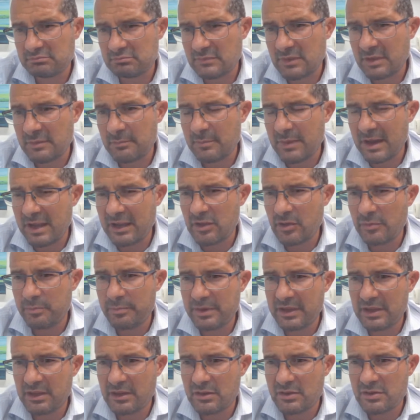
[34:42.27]
in my
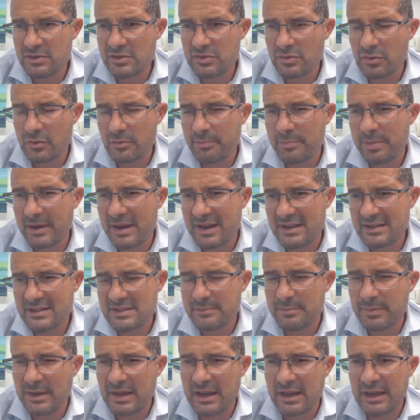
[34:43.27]
opinion,
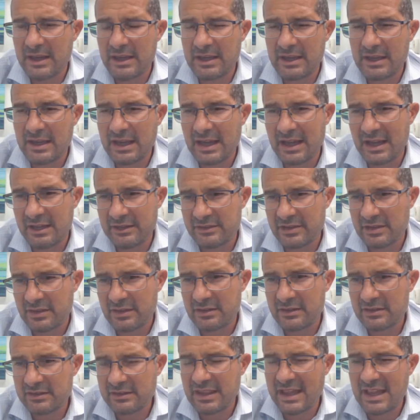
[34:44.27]
surpassed by
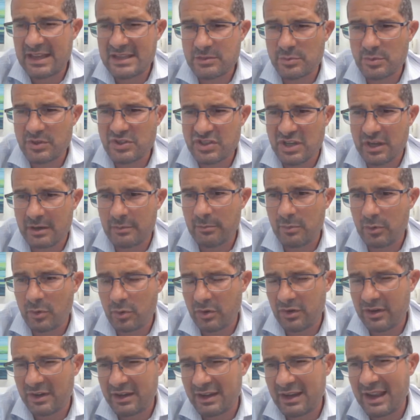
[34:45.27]
other tests which are
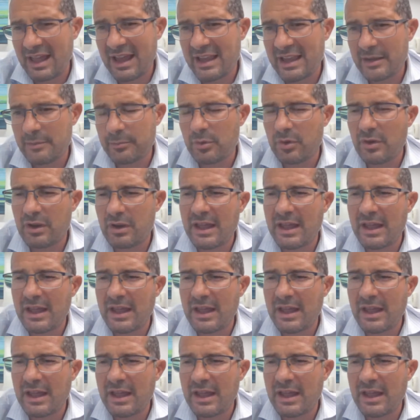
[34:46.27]
more reliable,